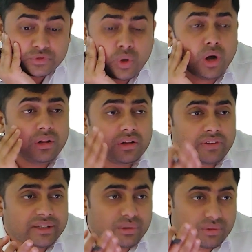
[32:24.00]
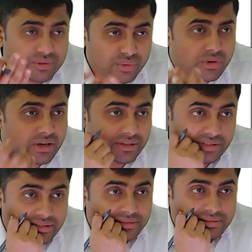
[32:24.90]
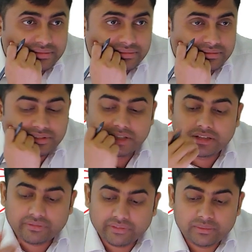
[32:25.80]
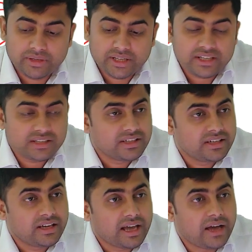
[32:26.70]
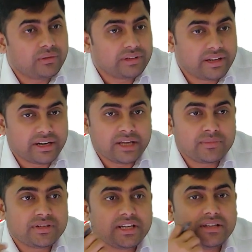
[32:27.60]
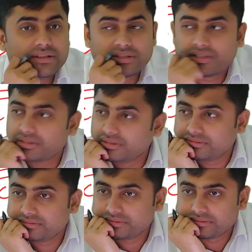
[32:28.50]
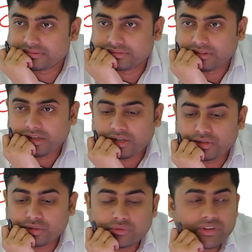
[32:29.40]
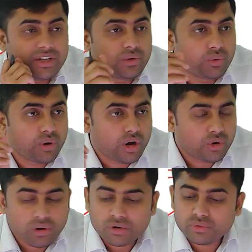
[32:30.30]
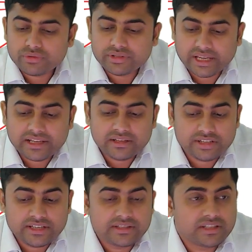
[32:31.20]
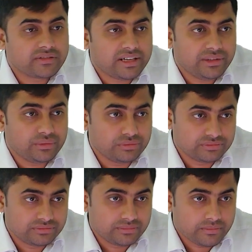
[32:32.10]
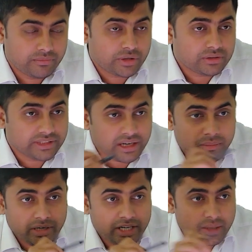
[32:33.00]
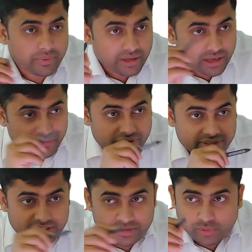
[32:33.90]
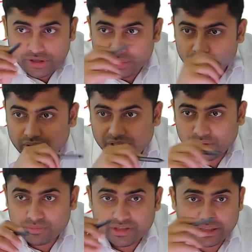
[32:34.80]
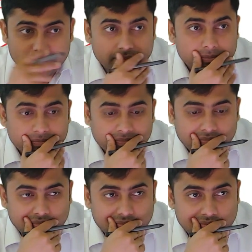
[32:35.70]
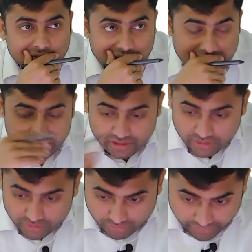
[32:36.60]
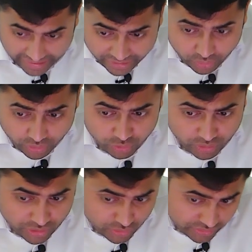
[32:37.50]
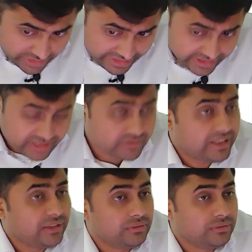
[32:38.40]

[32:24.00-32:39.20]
All the 5,000 students will have their name changed. So we do not want to change this value because there are multiple references pointing to that object, right? So I don't want to change this value.